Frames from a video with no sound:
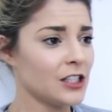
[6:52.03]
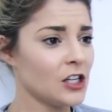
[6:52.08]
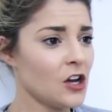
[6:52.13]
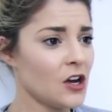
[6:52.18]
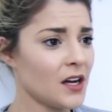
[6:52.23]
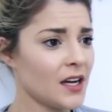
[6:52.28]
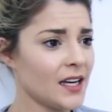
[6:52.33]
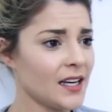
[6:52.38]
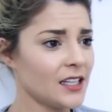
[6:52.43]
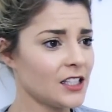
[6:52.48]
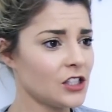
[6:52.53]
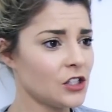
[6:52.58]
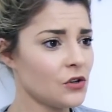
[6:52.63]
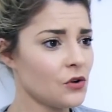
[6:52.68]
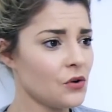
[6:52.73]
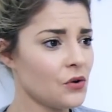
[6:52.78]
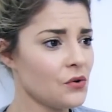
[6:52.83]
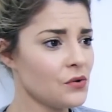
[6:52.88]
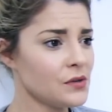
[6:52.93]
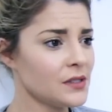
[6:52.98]
Look at you.
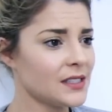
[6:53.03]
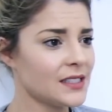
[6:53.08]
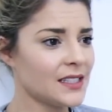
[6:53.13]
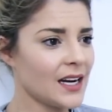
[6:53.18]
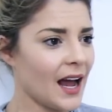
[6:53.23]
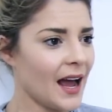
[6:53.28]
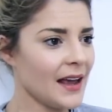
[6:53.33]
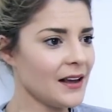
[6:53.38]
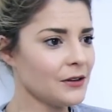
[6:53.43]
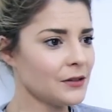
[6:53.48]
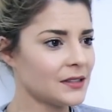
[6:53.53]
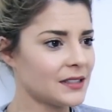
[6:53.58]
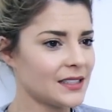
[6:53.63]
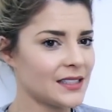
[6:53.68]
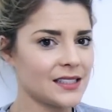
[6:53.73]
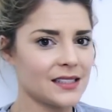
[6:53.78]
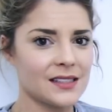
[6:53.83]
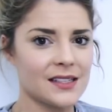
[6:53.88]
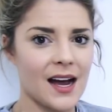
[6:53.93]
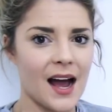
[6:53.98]
Who styles
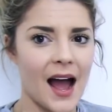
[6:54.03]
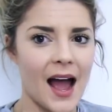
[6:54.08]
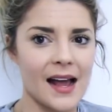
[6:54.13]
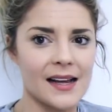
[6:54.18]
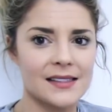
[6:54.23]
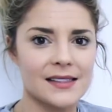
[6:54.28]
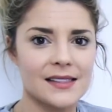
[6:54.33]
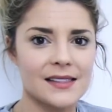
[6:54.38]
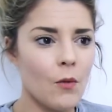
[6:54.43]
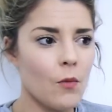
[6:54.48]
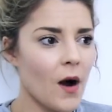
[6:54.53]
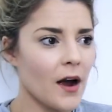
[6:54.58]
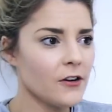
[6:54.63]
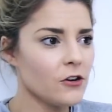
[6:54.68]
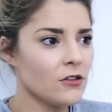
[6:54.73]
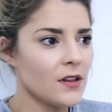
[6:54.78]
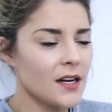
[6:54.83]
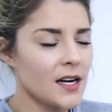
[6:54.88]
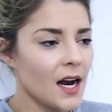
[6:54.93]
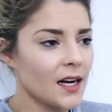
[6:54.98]
these guys? And why
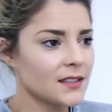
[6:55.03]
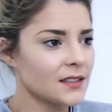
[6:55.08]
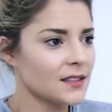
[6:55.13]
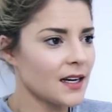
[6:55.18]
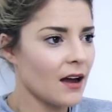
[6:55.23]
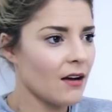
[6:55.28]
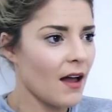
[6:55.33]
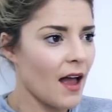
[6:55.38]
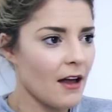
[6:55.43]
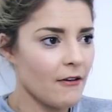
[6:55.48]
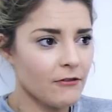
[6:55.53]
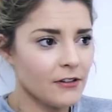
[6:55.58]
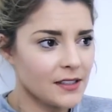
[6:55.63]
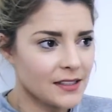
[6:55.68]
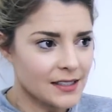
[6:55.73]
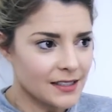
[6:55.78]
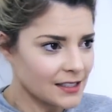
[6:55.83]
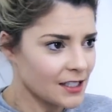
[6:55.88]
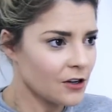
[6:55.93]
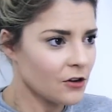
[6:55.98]
do they not style every
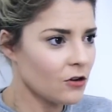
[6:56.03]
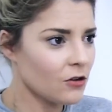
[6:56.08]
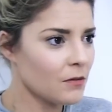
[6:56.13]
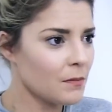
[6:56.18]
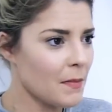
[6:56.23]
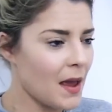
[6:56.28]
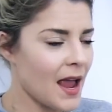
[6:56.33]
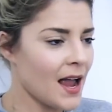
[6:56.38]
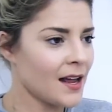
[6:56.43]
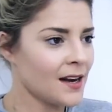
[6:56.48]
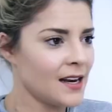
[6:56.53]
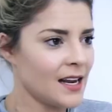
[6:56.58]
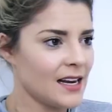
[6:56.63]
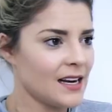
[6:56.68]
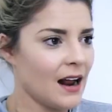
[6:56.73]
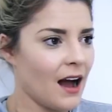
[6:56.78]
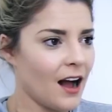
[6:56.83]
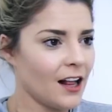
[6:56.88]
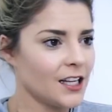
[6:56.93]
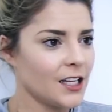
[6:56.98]
single man
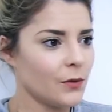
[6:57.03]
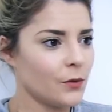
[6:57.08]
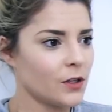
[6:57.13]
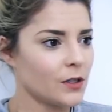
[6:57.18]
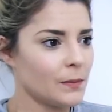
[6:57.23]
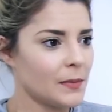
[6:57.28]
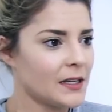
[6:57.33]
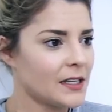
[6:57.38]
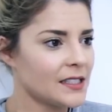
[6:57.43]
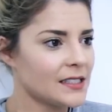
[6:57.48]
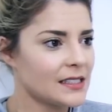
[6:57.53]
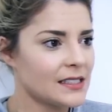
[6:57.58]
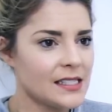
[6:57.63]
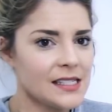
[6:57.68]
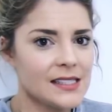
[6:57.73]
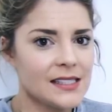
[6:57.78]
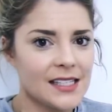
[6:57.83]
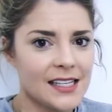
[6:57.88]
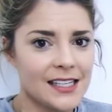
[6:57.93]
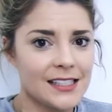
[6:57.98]
in Hollywood? Because
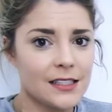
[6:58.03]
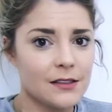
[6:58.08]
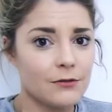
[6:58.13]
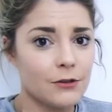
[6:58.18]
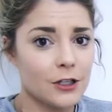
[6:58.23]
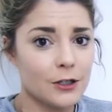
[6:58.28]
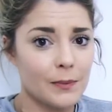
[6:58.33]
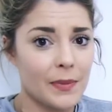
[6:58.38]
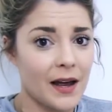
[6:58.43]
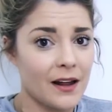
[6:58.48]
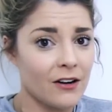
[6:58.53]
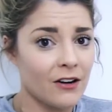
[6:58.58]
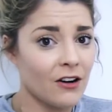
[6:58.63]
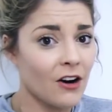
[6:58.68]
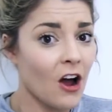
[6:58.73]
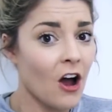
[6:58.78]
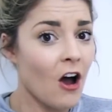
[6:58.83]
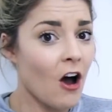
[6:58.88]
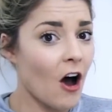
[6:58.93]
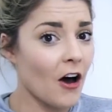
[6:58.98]
these kids have looked
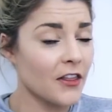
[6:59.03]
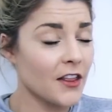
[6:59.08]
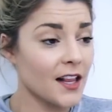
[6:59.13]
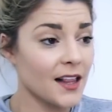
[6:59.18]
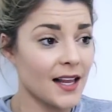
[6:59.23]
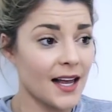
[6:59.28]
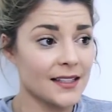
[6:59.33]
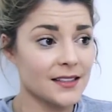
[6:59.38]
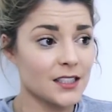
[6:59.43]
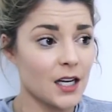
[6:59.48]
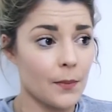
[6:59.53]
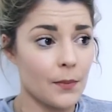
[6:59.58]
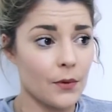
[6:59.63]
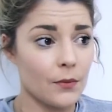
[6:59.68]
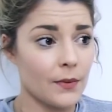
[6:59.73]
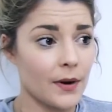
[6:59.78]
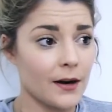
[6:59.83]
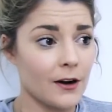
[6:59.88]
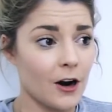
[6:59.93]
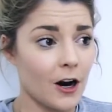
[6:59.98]
better on the last
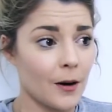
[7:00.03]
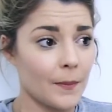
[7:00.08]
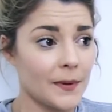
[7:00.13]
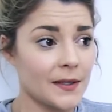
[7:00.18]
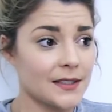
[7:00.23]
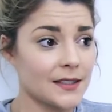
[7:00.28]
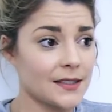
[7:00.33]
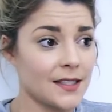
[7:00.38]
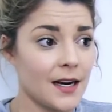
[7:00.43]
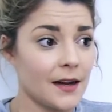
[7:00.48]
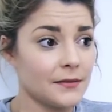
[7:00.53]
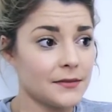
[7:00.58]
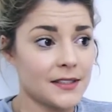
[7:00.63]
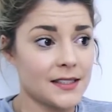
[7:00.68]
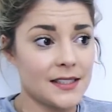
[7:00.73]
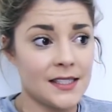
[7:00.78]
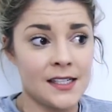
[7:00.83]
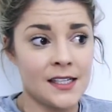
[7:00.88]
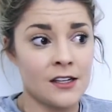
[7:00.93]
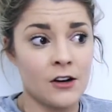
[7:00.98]
couple red carpets than I've
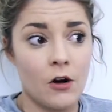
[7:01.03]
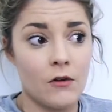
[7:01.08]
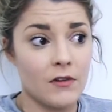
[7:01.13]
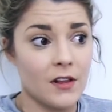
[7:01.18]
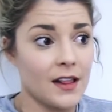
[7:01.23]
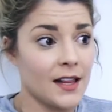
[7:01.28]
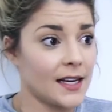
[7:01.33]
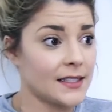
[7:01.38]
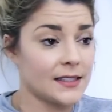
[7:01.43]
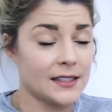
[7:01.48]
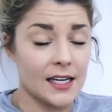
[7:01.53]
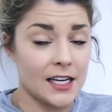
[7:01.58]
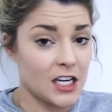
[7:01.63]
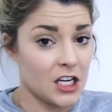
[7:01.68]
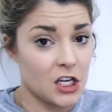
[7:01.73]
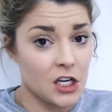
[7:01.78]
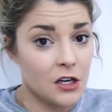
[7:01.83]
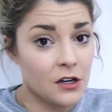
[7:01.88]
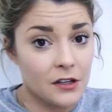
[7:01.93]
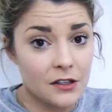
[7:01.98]
seen over the last like
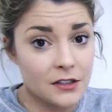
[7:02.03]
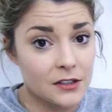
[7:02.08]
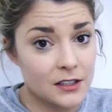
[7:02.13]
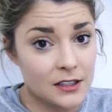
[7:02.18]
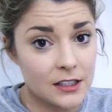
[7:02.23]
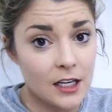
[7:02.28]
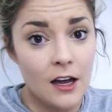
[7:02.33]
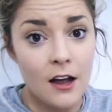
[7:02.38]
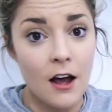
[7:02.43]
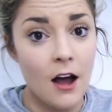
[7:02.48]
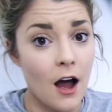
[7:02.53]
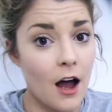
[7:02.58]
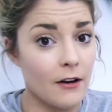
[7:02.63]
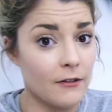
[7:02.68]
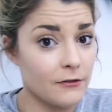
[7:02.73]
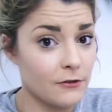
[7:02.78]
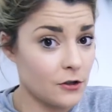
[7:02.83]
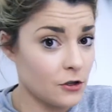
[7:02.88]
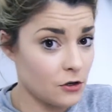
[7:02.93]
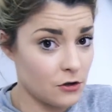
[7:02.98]
years
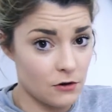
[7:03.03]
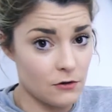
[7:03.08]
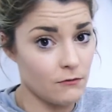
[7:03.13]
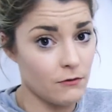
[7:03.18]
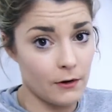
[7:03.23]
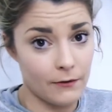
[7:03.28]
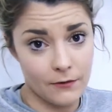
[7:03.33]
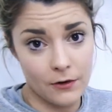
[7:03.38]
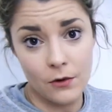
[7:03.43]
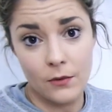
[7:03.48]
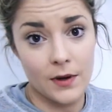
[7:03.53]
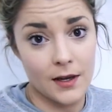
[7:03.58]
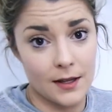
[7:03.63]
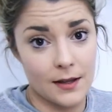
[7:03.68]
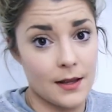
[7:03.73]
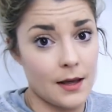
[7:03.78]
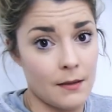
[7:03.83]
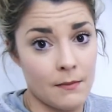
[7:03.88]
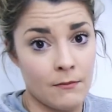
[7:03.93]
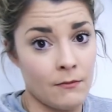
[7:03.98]
of
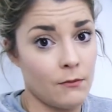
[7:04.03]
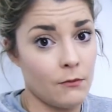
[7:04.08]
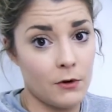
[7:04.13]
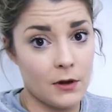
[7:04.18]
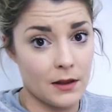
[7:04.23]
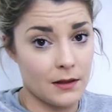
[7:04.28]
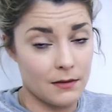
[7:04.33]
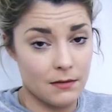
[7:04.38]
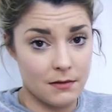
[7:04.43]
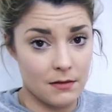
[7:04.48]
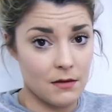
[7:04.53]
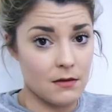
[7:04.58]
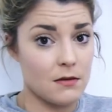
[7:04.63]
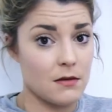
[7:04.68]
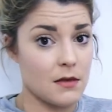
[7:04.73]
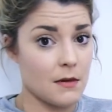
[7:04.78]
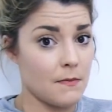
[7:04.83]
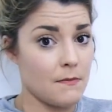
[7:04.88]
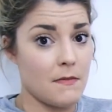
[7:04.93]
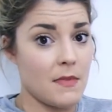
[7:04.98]
reviewing them with
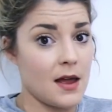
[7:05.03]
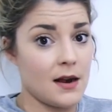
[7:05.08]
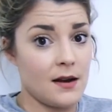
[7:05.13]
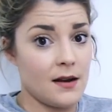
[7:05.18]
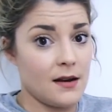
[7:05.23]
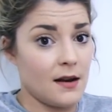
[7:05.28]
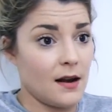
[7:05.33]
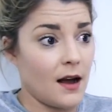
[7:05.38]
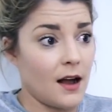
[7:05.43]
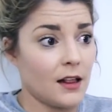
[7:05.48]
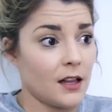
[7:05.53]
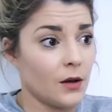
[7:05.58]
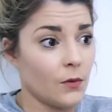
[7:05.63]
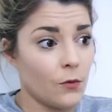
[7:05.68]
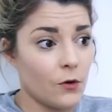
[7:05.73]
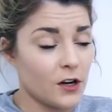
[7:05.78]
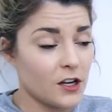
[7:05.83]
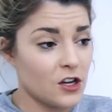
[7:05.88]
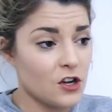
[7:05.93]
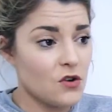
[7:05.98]
the men in
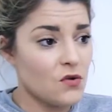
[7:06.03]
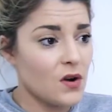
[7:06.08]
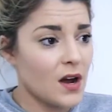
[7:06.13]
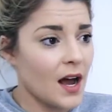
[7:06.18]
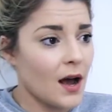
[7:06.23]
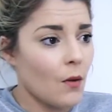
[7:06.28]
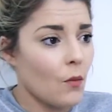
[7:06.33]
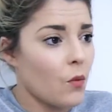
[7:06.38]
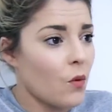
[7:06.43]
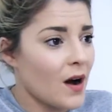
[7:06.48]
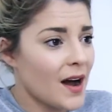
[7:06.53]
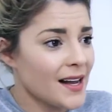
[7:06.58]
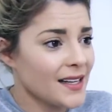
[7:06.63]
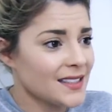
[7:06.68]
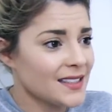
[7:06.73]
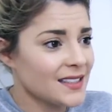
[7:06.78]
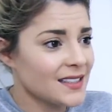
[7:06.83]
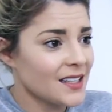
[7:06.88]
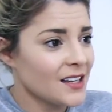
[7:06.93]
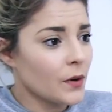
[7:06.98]
Hollywood. You got what?